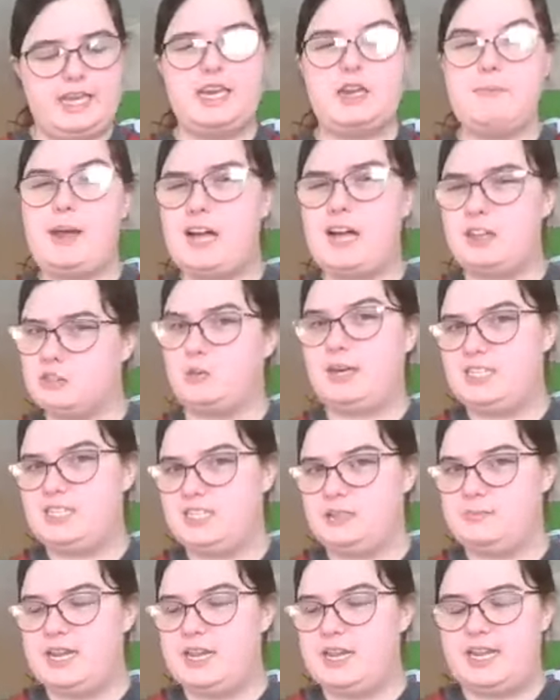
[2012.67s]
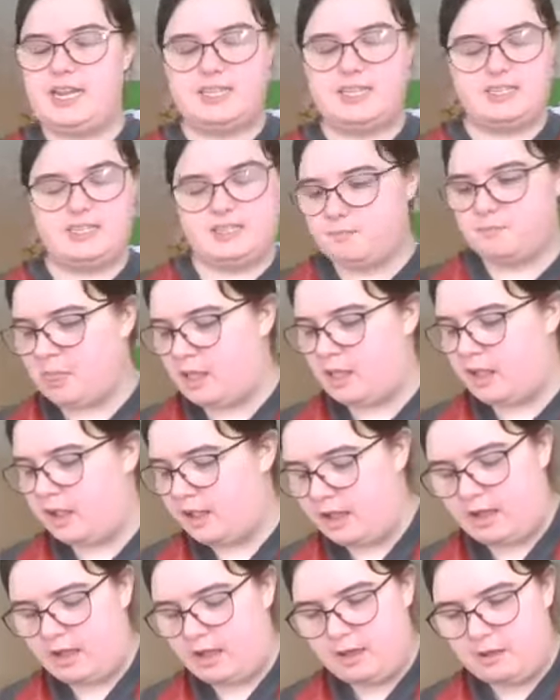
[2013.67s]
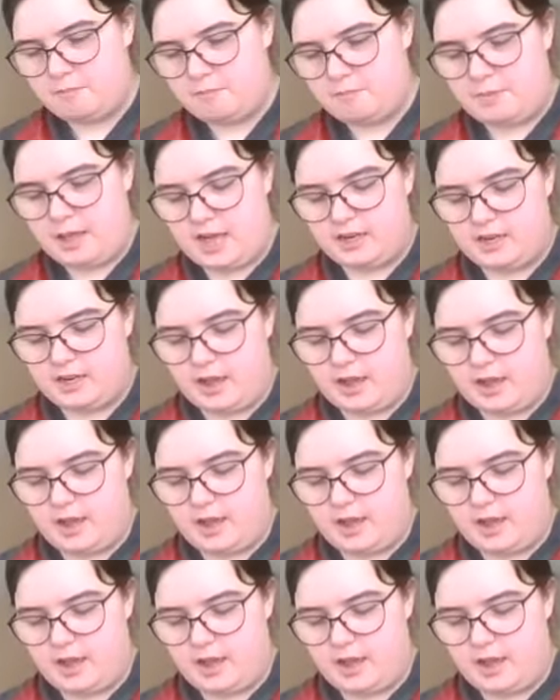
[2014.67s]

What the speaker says: in about 20 minutes. But